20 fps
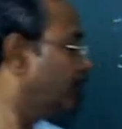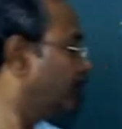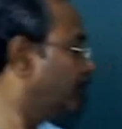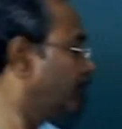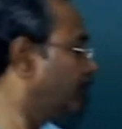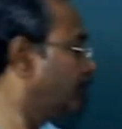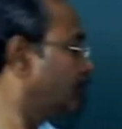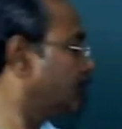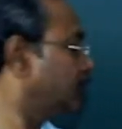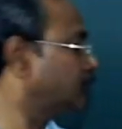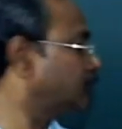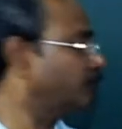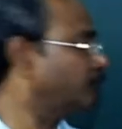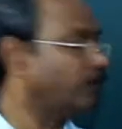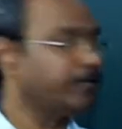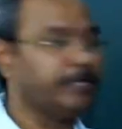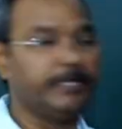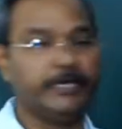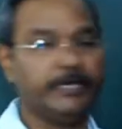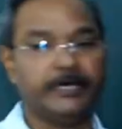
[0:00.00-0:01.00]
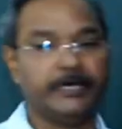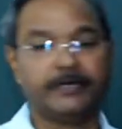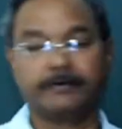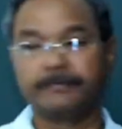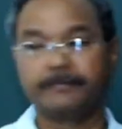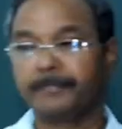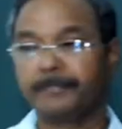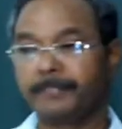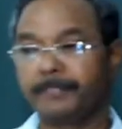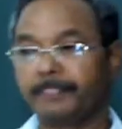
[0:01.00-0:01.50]
There's 1 here.
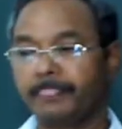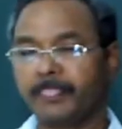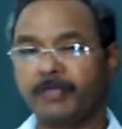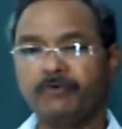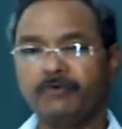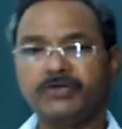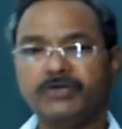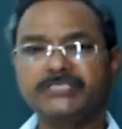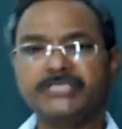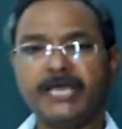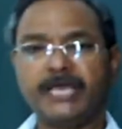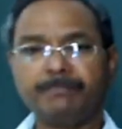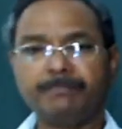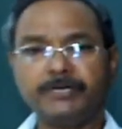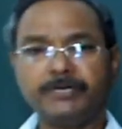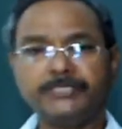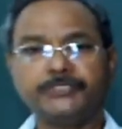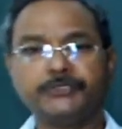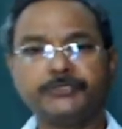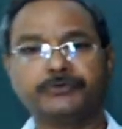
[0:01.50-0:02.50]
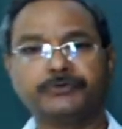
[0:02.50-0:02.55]
What is amplitude?